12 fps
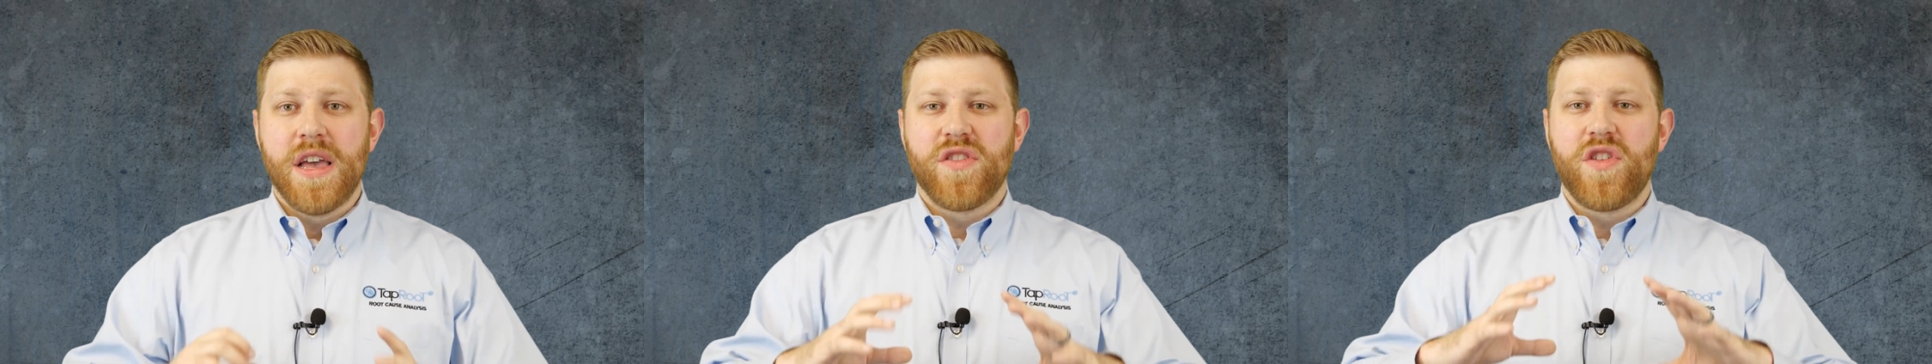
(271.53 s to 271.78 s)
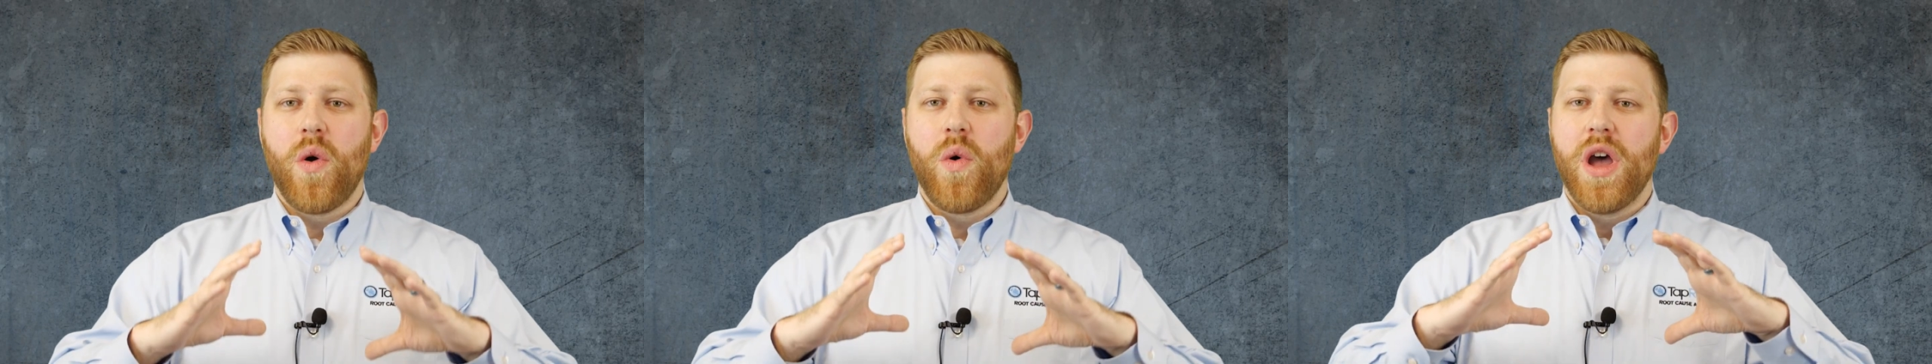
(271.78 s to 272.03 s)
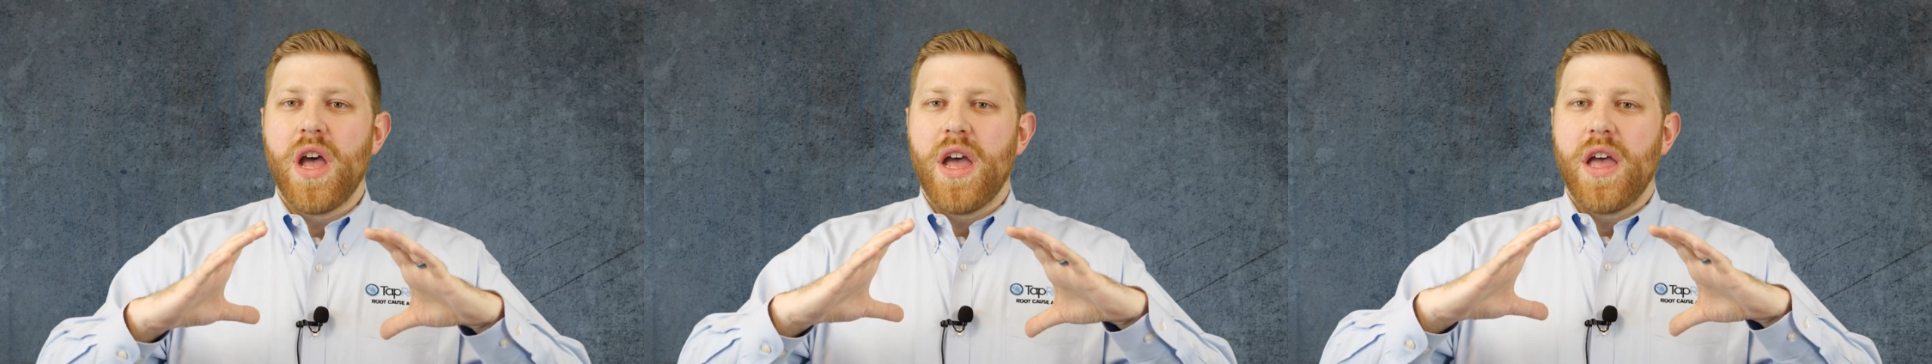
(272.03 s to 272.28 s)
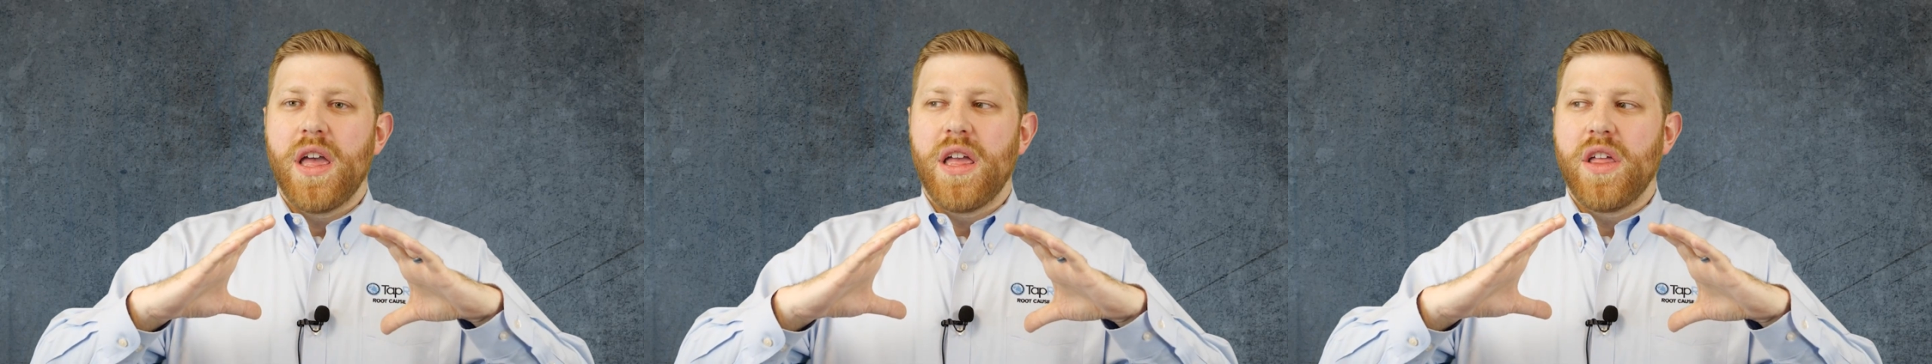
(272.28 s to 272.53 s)
So
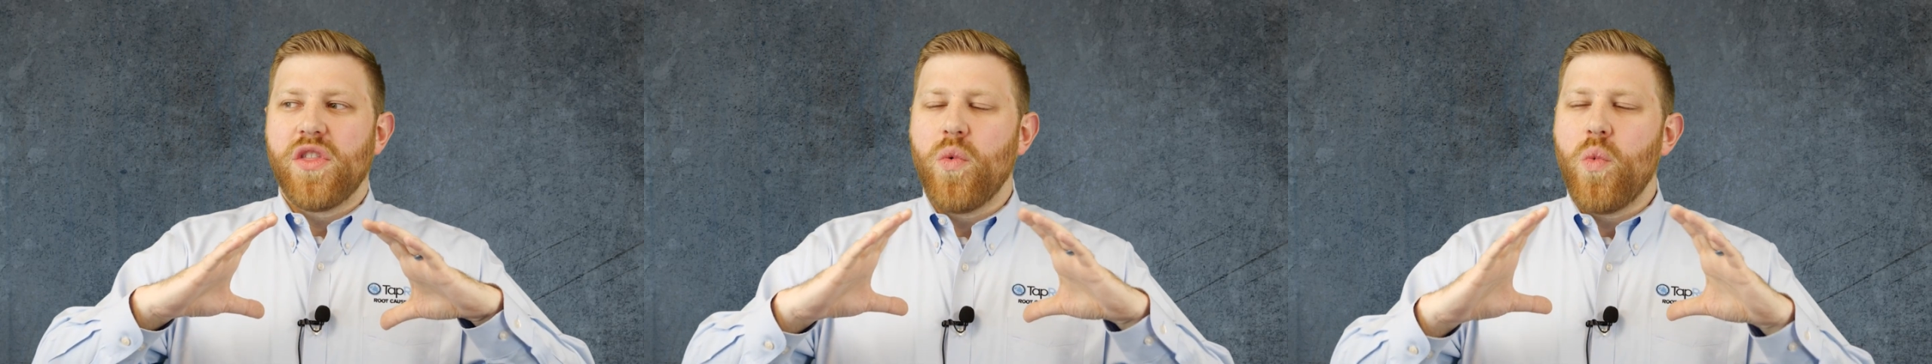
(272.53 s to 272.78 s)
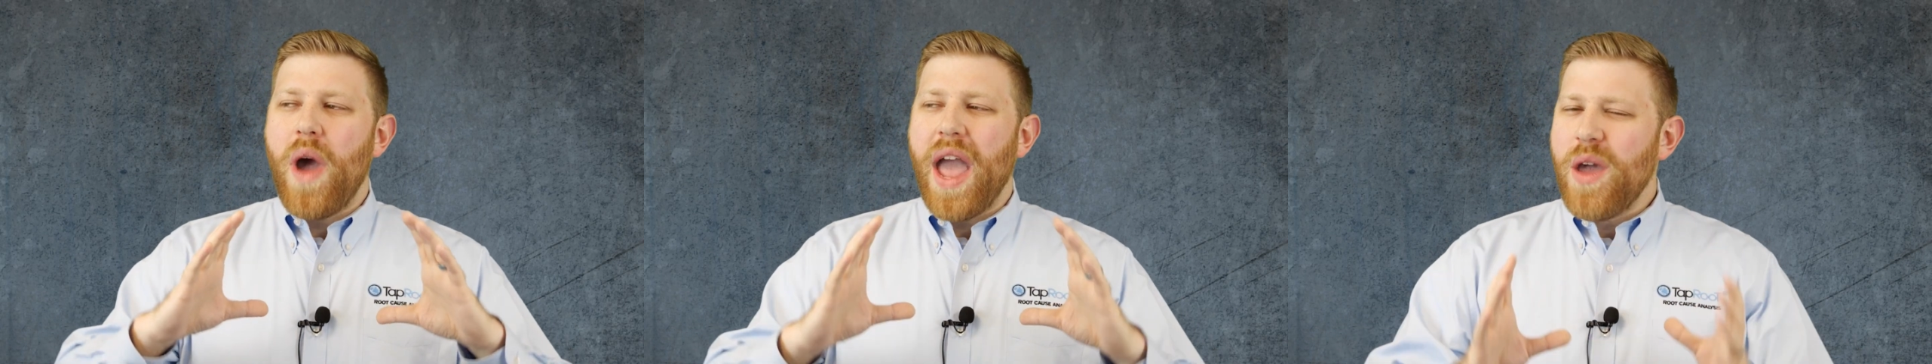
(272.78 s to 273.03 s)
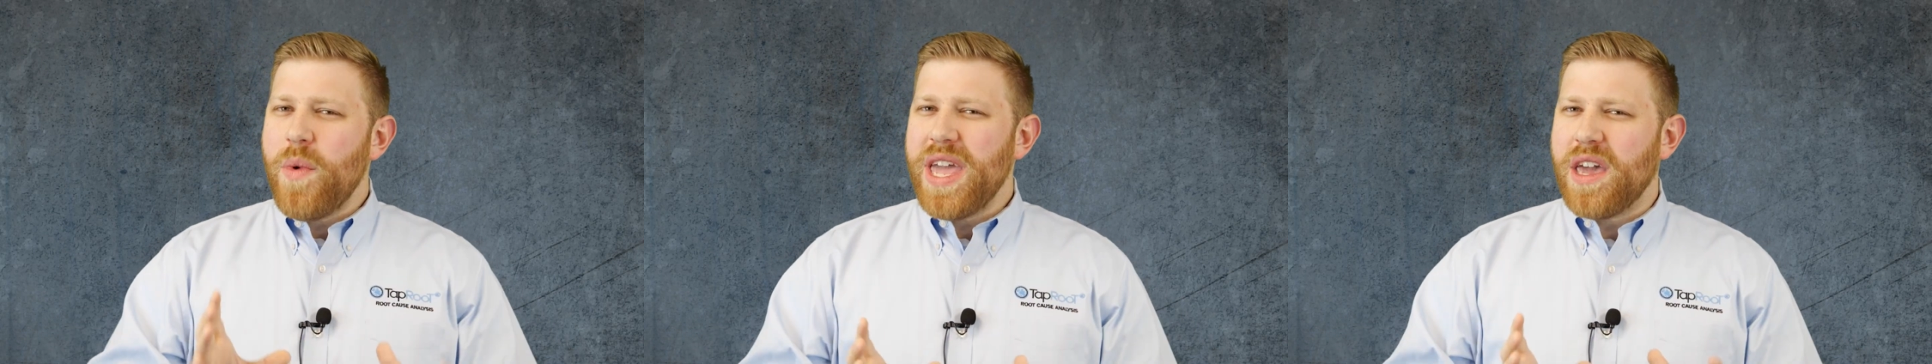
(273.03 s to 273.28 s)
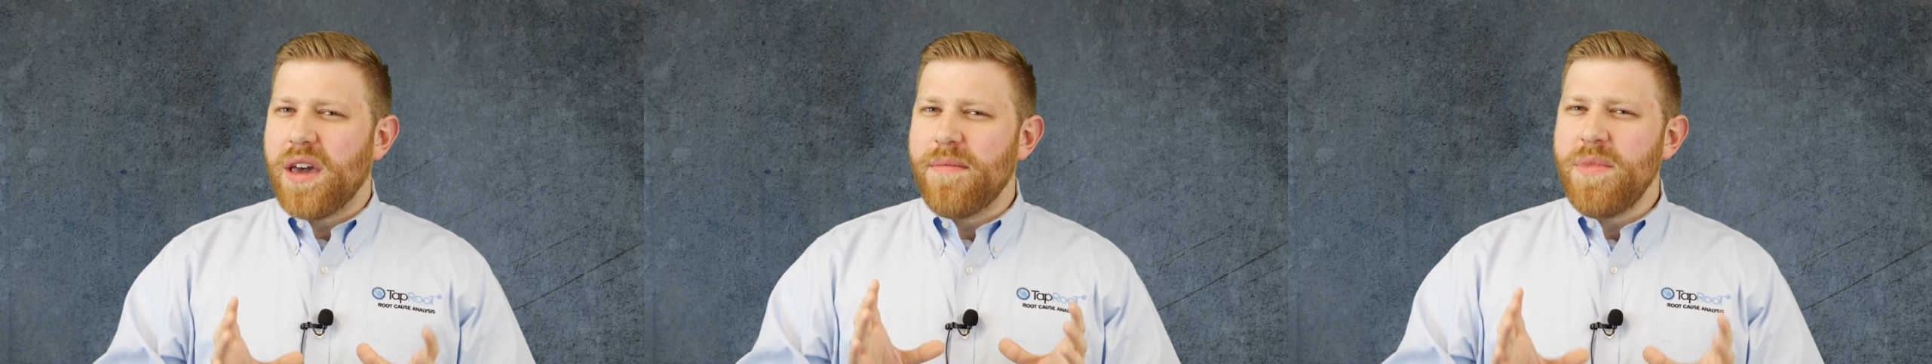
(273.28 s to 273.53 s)
the way we
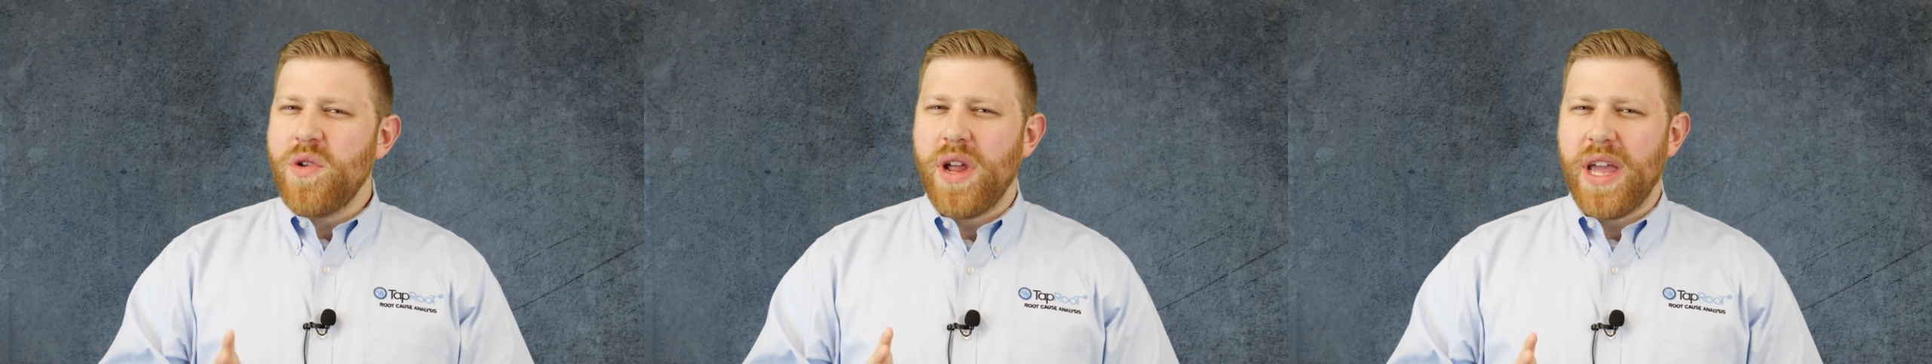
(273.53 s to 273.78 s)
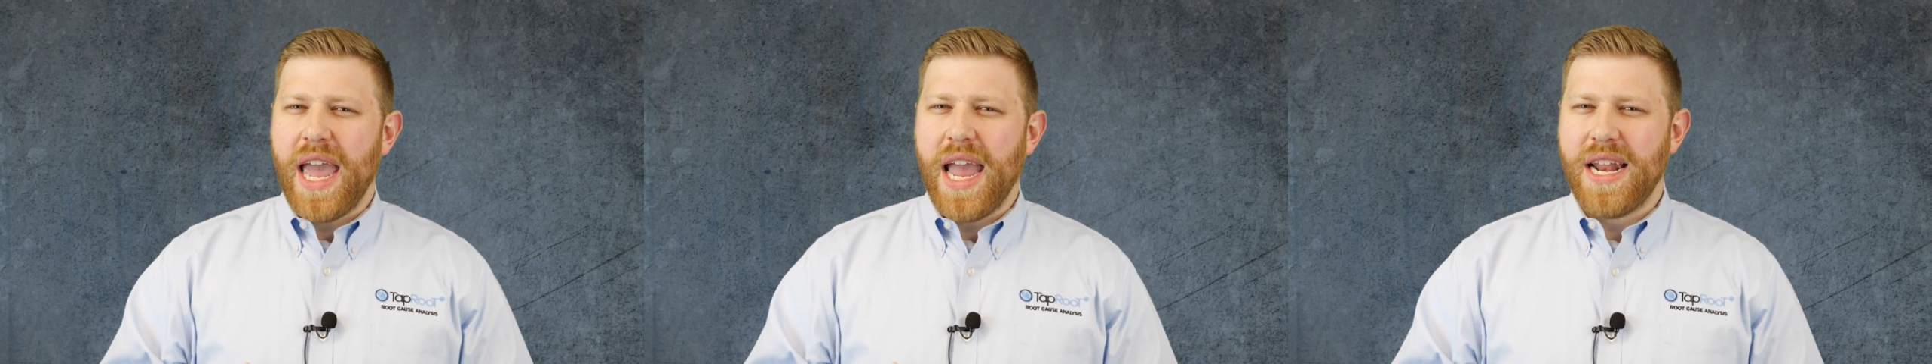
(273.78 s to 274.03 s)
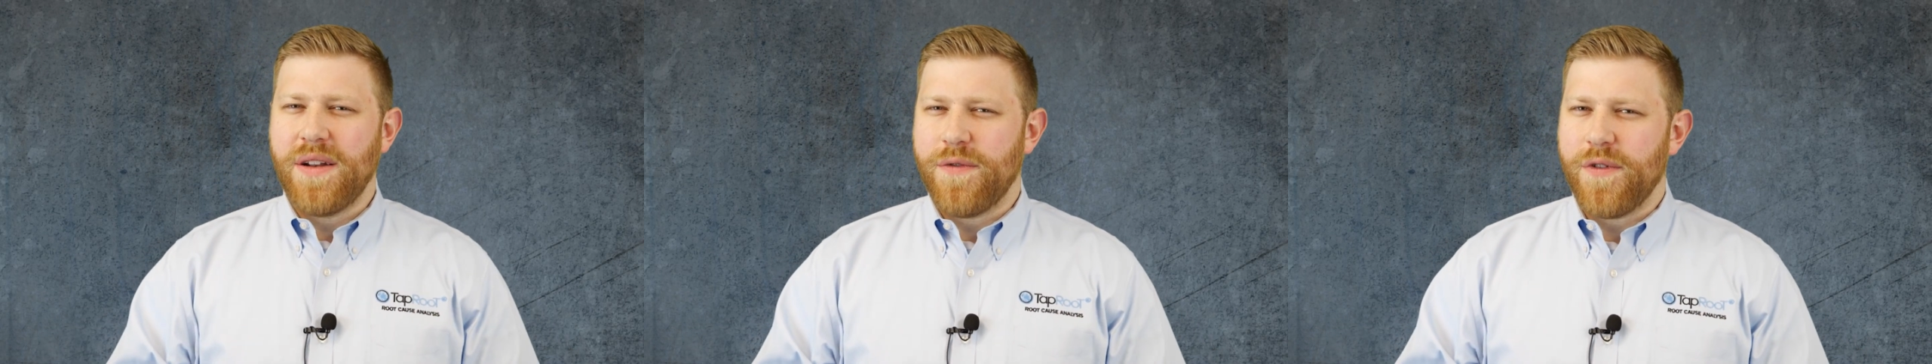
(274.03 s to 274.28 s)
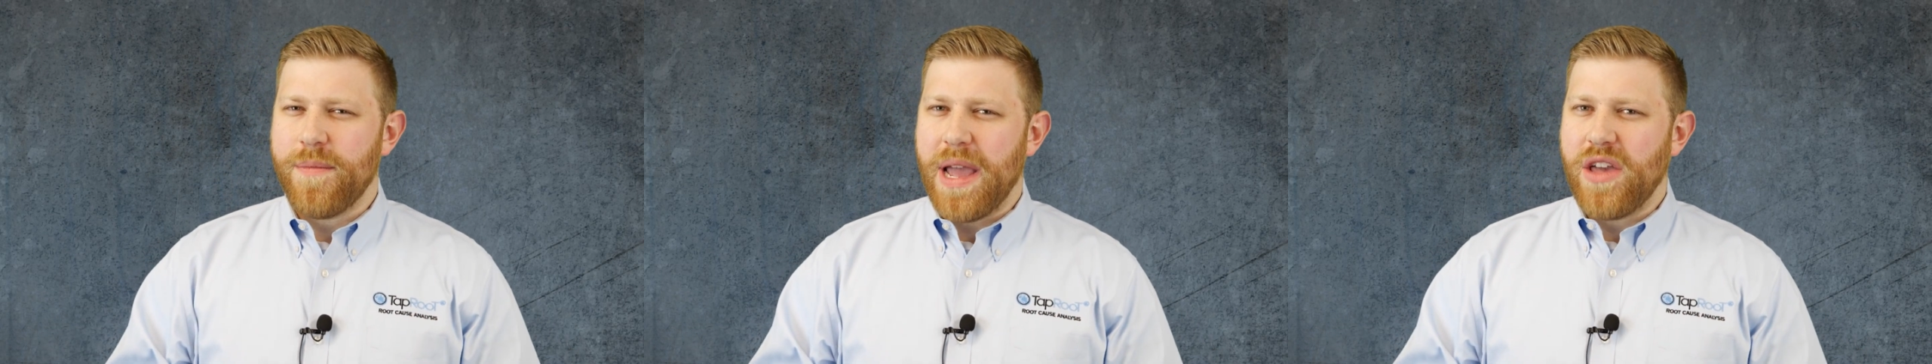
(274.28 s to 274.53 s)
communicate
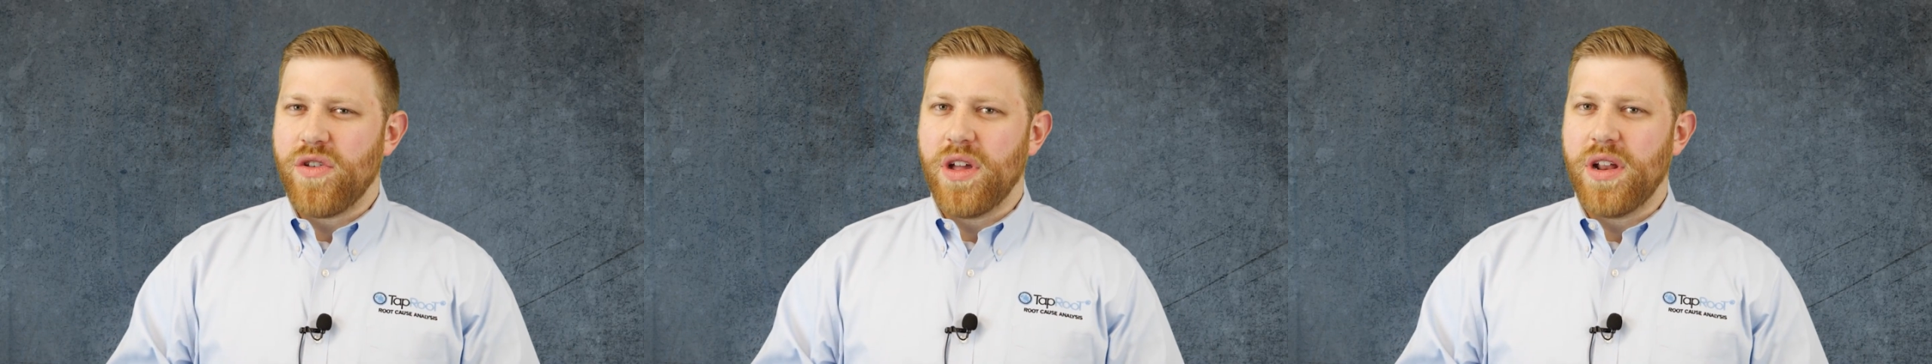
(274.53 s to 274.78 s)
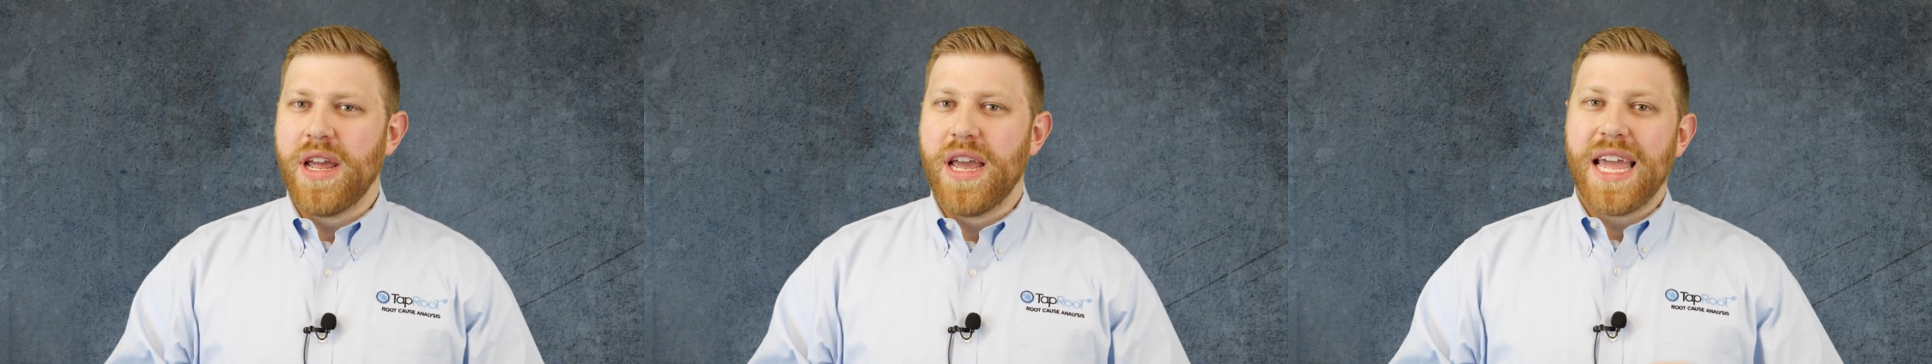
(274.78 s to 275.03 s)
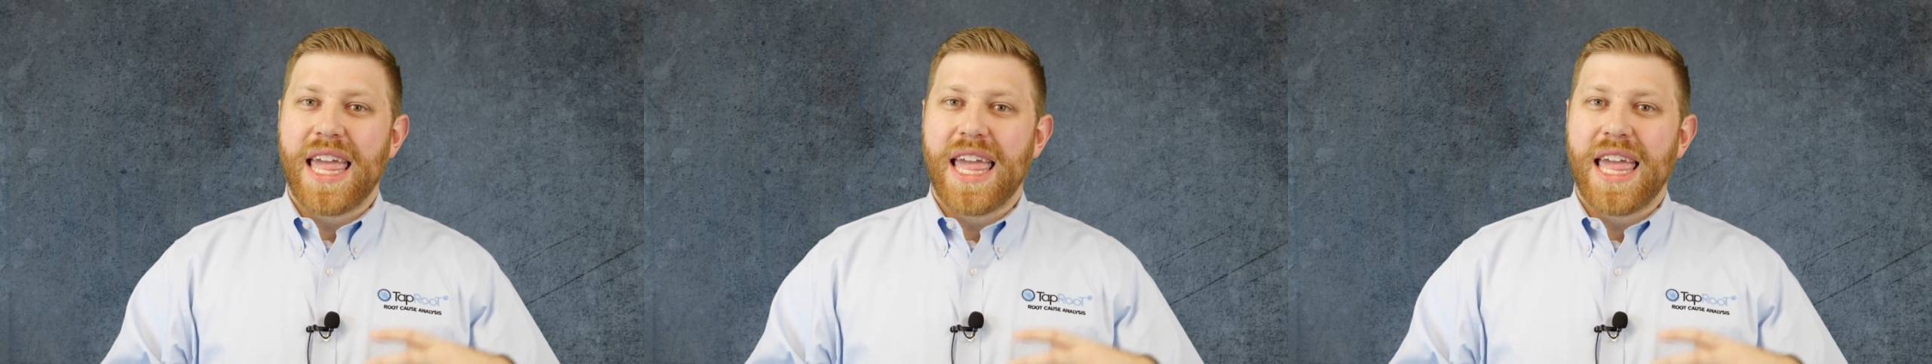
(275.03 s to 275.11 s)
information